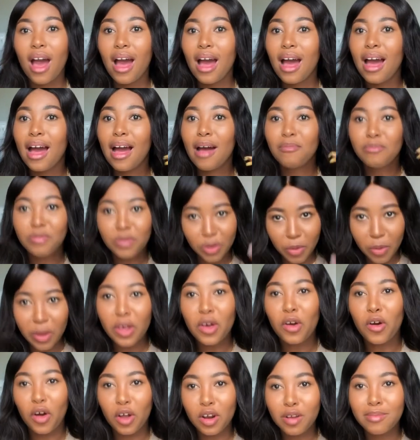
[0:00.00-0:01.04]
I'm doing
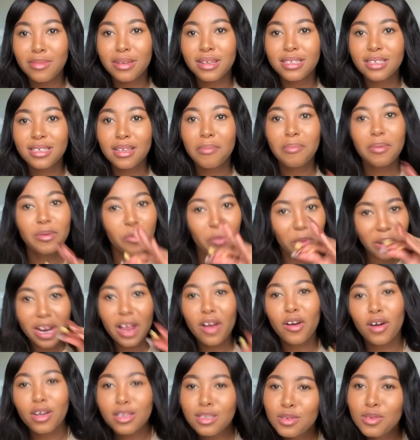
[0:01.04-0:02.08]
economics. But when I
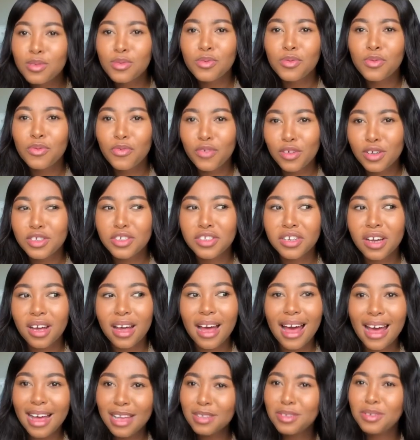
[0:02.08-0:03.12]
got to first year, I
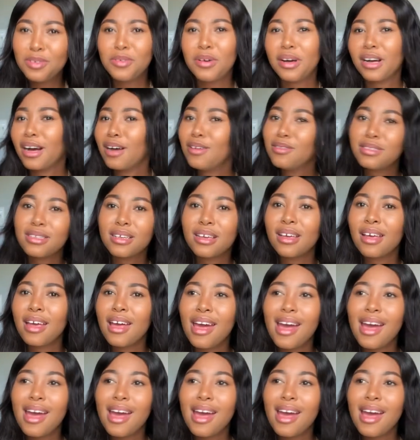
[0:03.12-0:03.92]
had to do accounting.